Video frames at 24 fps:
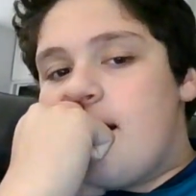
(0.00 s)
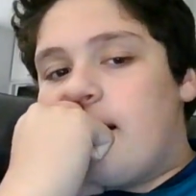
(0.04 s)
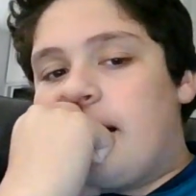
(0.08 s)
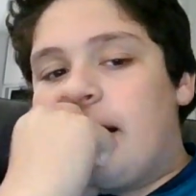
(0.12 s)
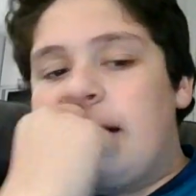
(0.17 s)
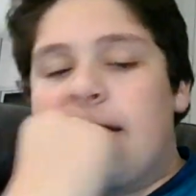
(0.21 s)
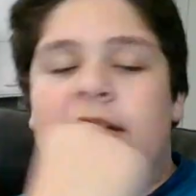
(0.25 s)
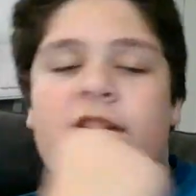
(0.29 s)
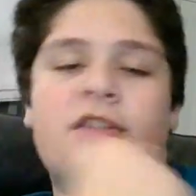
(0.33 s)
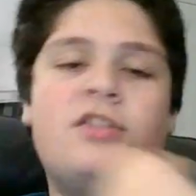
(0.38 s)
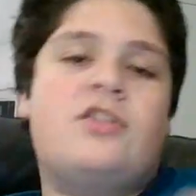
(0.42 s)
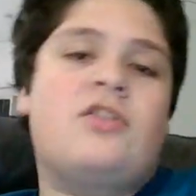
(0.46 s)

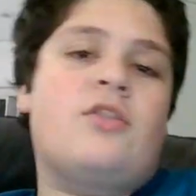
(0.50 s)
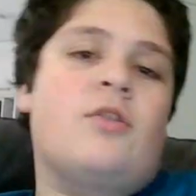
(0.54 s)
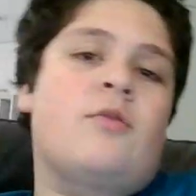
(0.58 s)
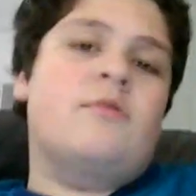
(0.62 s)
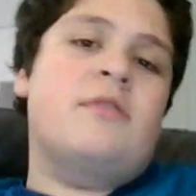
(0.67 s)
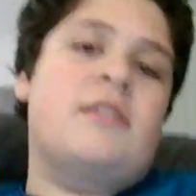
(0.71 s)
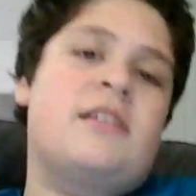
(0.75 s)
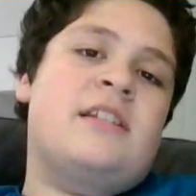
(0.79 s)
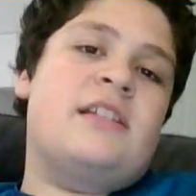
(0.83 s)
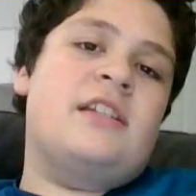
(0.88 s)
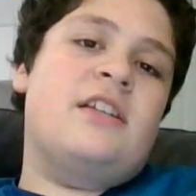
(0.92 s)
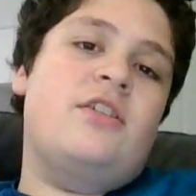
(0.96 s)
I just
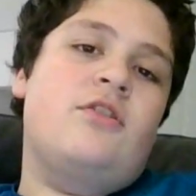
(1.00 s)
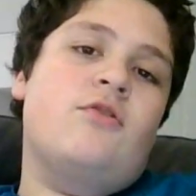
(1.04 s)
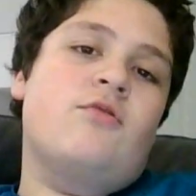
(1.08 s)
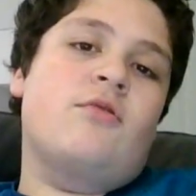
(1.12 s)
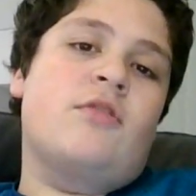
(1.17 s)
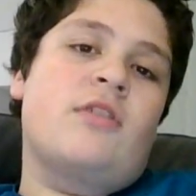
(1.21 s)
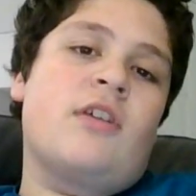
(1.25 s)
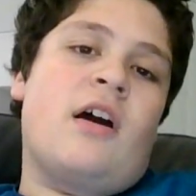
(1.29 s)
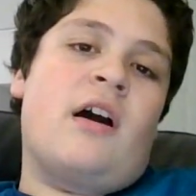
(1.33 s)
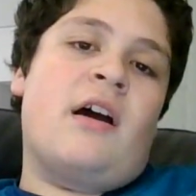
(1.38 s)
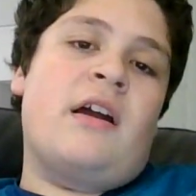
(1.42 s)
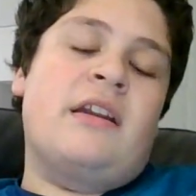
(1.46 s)
don't see
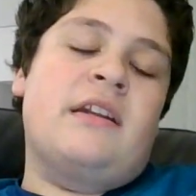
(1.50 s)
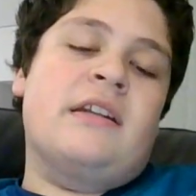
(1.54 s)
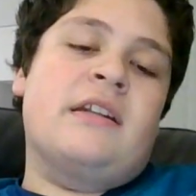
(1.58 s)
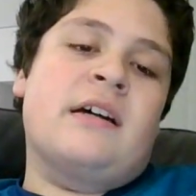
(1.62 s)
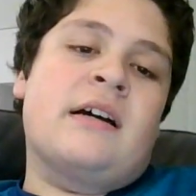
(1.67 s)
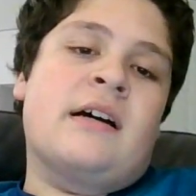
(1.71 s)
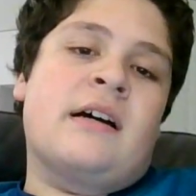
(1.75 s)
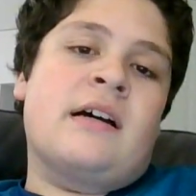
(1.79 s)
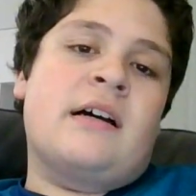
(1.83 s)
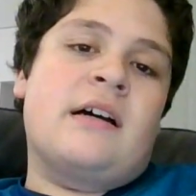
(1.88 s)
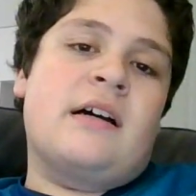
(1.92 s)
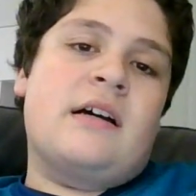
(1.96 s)

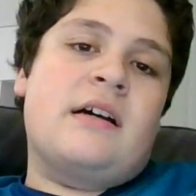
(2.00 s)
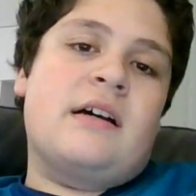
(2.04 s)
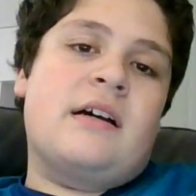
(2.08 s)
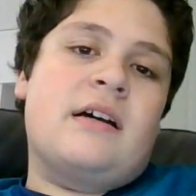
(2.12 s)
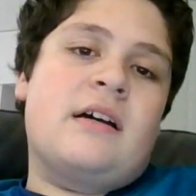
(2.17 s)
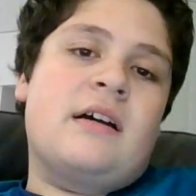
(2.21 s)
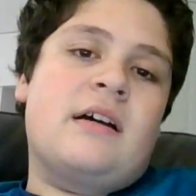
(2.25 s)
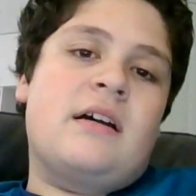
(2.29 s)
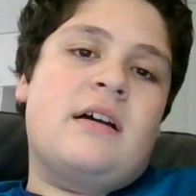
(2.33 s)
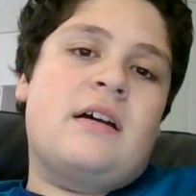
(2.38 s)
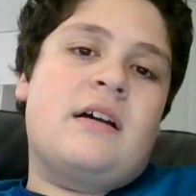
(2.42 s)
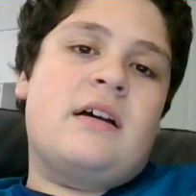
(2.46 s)
Uganda
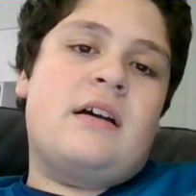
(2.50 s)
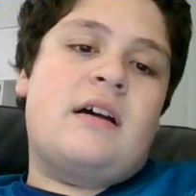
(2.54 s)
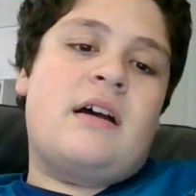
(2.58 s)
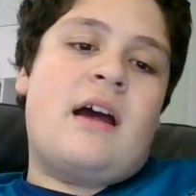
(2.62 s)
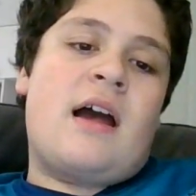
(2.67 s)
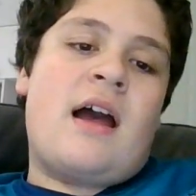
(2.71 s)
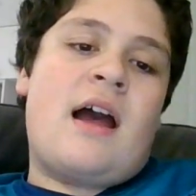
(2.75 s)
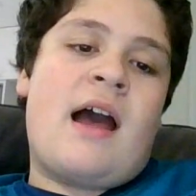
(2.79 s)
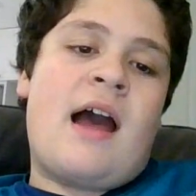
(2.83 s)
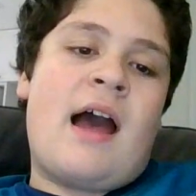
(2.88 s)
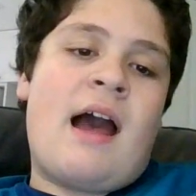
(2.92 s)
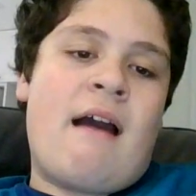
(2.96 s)

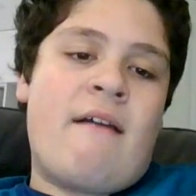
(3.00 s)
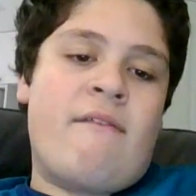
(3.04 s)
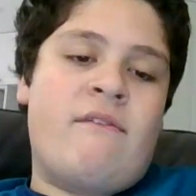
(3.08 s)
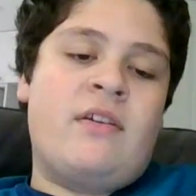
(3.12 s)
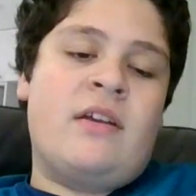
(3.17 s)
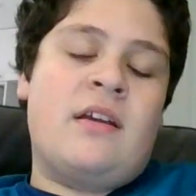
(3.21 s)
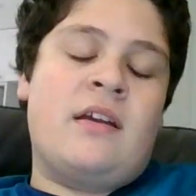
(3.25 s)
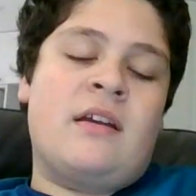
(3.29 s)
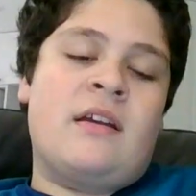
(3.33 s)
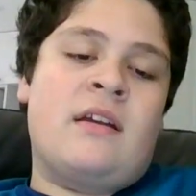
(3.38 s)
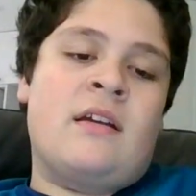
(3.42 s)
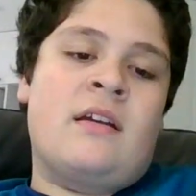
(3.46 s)

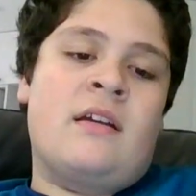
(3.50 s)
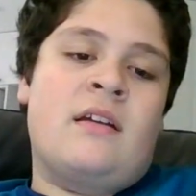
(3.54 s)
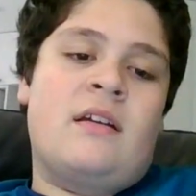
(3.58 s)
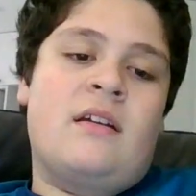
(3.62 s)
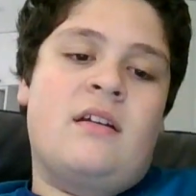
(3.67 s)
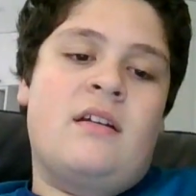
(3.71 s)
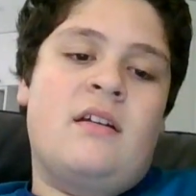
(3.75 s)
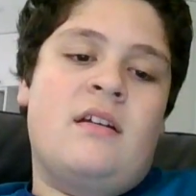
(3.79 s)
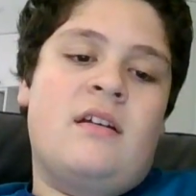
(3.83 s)
having